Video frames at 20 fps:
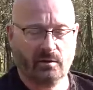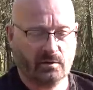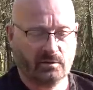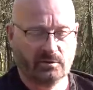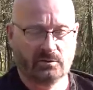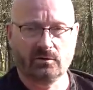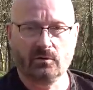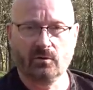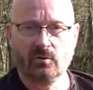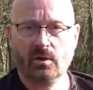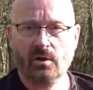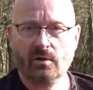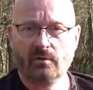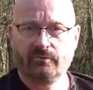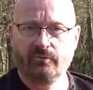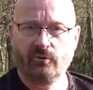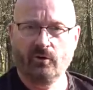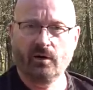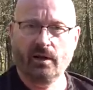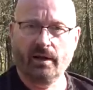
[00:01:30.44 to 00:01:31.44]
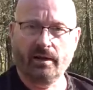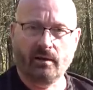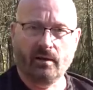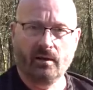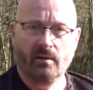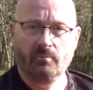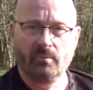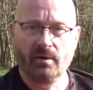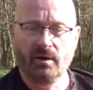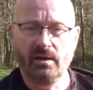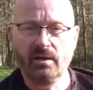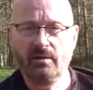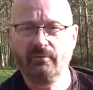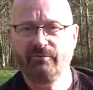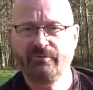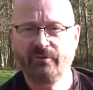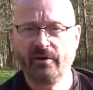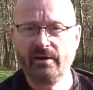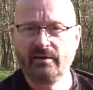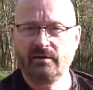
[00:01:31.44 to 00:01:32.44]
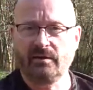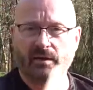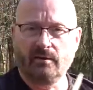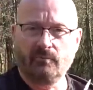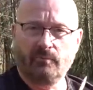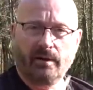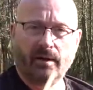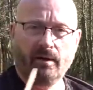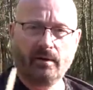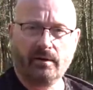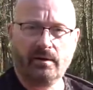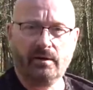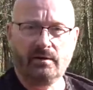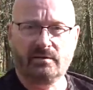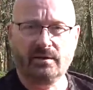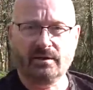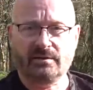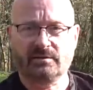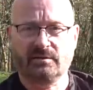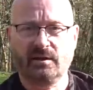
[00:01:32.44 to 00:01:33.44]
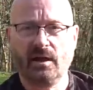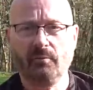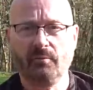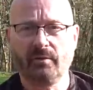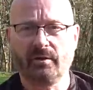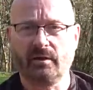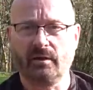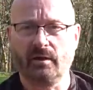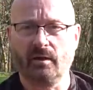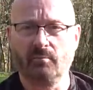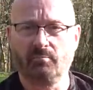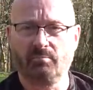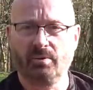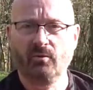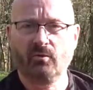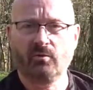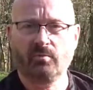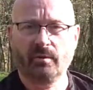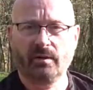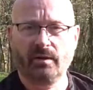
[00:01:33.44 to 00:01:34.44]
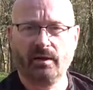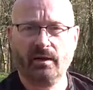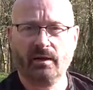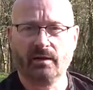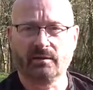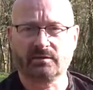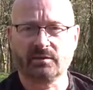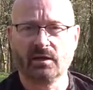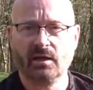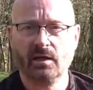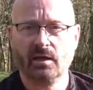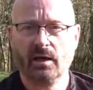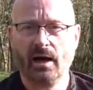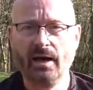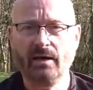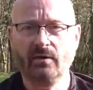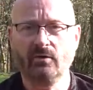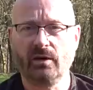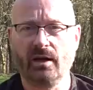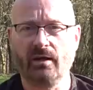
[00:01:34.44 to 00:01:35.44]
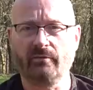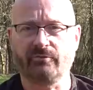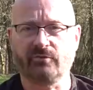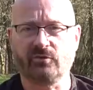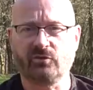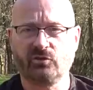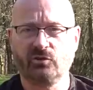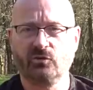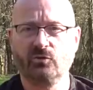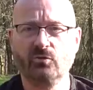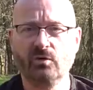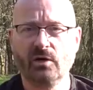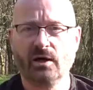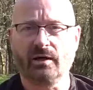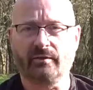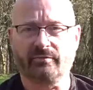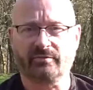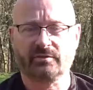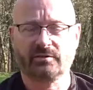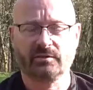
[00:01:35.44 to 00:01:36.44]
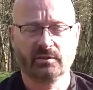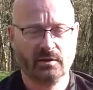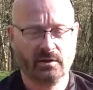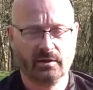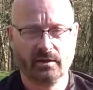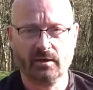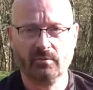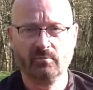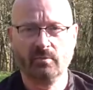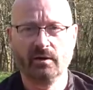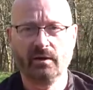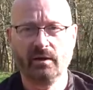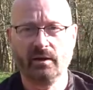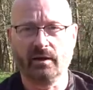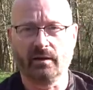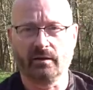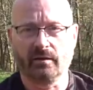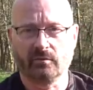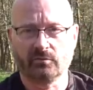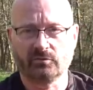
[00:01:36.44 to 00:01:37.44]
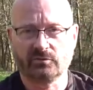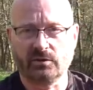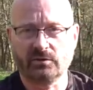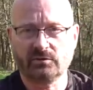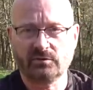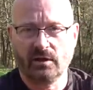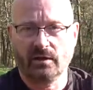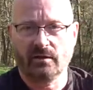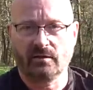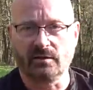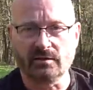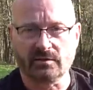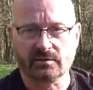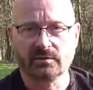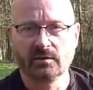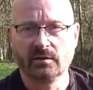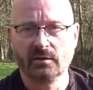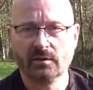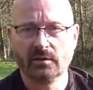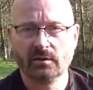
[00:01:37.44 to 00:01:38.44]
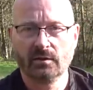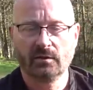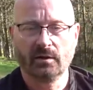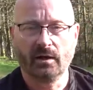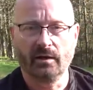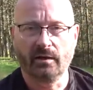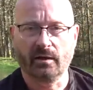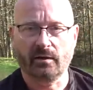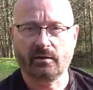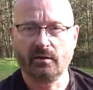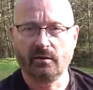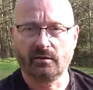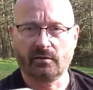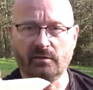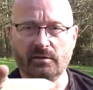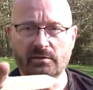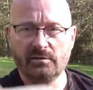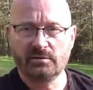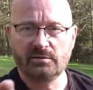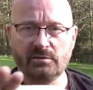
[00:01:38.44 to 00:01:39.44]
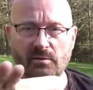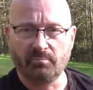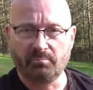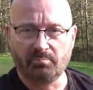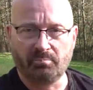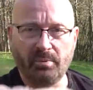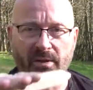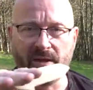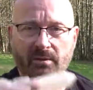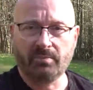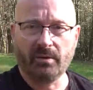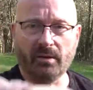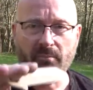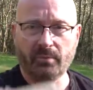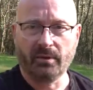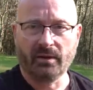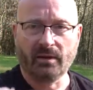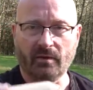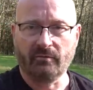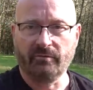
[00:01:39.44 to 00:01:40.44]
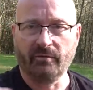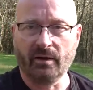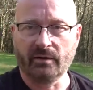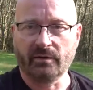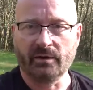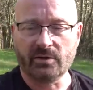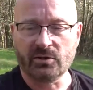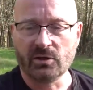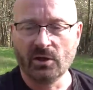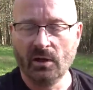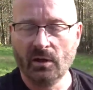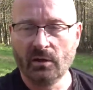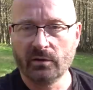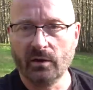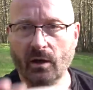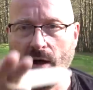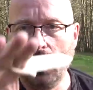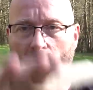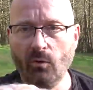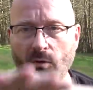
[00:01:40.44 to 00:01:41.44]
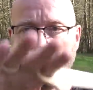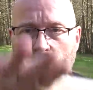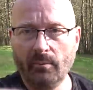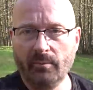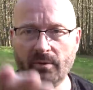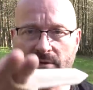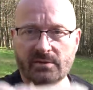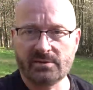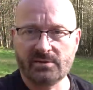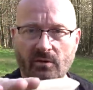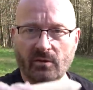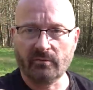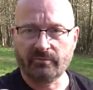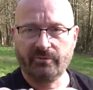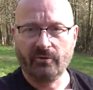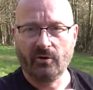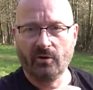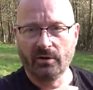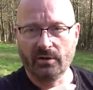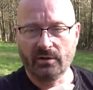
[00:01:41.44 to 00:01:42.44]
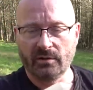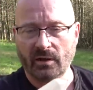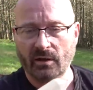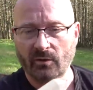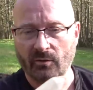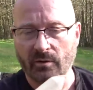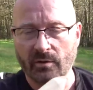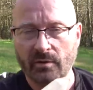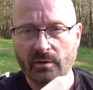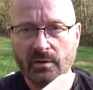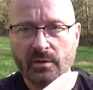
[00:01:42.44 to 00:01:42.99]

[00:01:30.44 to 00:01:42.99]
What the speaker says: So for like melee fighting, where I need dexterity in both my hands, I could have two knives in my hand, just like this. And I think this is the big, big, big advantage. Now, how come it's not falling down?